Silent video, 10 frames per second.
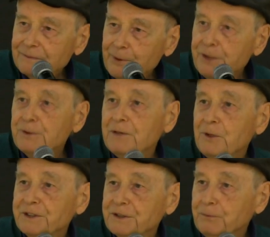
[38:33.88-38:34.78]
Where do I
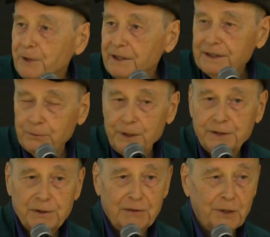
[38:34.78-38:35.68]
want to
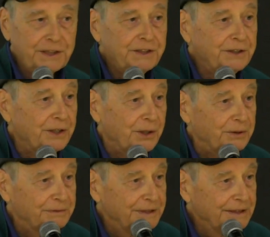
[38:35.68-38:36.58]
go?